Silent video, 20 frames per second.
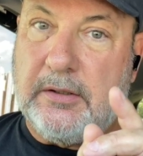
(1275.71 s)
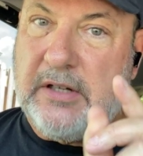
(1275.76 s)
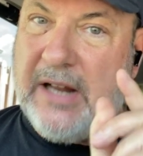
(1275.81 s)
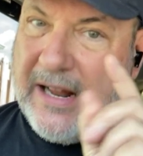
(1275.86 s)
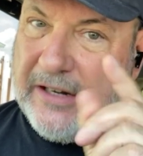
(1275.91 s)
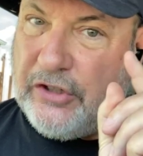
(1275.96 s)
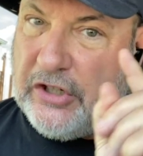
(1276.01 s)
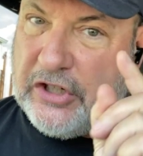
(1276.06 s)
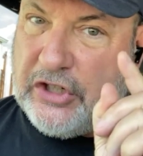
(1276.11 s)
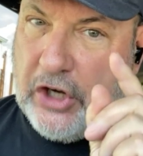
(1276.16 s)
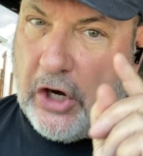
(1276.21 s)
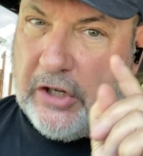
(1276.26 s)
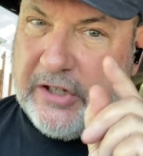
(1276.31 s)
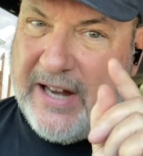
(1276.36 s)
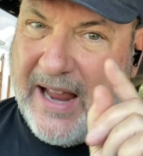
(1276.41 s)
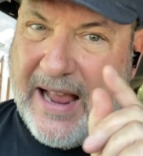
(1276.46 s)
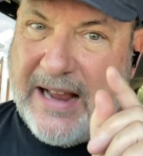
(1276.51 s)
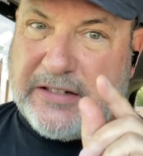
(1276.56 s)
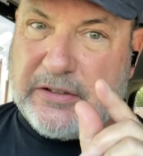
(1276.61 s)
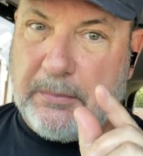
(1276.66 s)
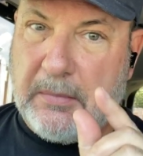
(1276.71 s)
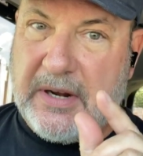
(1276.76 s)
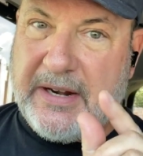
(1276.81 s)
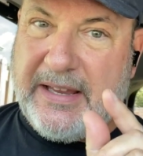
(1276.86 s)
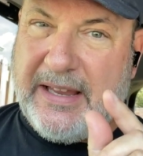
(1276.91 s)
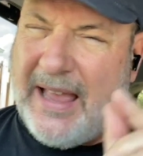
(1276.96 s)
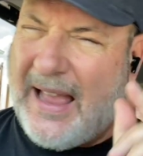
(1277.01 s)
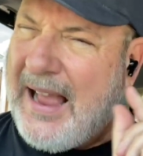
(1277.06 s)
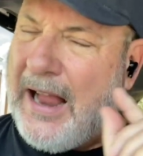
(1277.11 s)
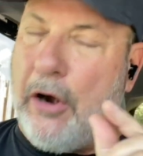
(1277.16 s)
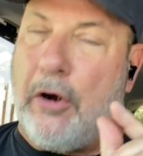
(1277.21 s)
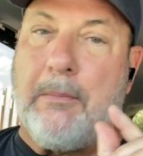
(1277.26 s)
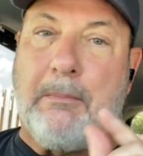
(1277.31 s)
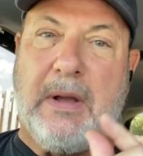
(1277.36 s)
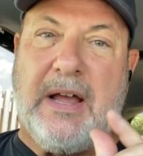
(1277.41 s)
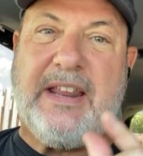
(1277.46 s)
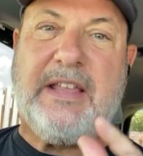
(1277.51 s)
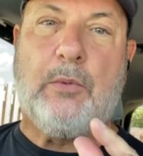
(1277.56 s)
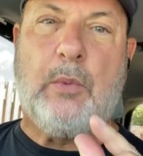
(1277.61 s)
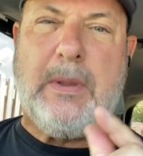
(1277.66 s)
our
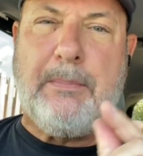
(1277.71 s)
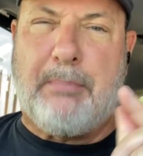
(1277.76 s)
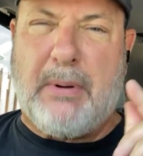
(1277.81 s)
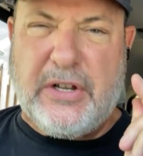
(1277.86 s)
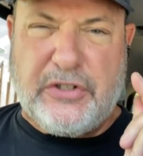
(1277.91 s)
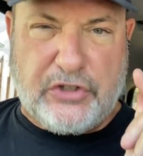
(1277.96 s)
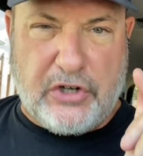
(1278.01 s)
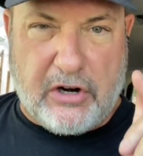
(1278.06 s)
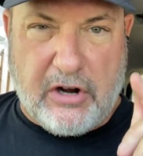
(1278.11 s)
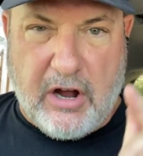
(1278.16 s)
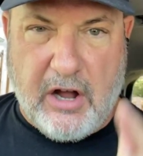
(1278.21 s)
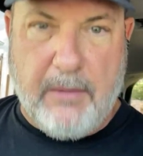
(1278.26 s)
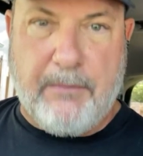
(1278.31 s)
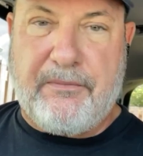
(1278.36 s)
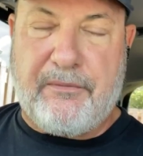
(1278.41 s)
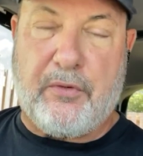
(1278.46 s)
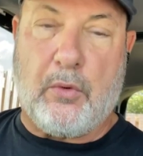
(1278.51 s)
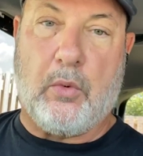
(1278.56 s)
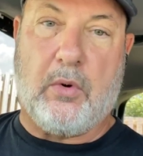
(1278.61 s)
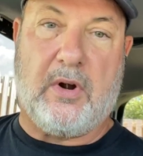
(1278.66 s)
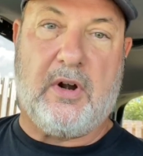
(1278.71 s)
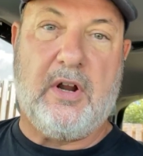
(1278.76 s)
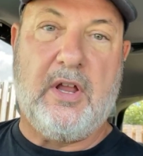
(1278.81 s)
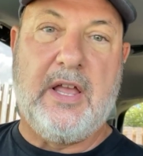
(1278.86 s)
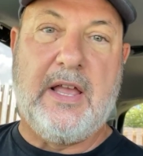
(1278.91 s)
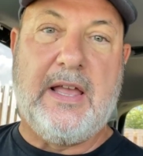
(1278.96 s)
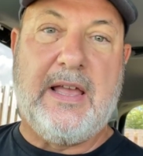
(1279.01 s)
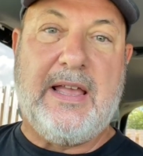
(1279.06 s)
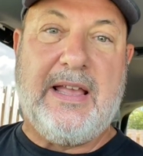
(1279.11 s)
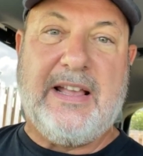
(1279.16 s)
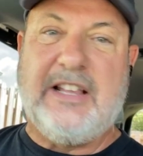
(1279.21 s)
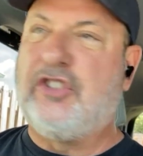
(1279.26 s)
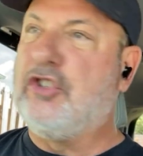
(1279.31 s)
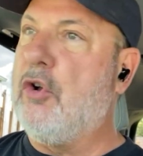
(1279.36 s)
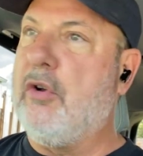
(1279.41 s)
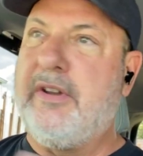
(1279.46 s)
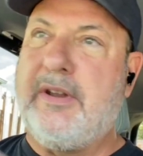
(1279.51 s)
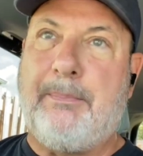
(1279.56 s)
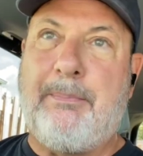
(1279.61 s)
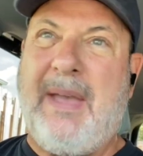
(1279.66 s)
money we bust our hump for is
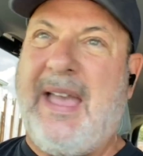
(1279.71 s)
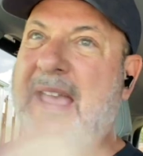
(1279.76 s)
going to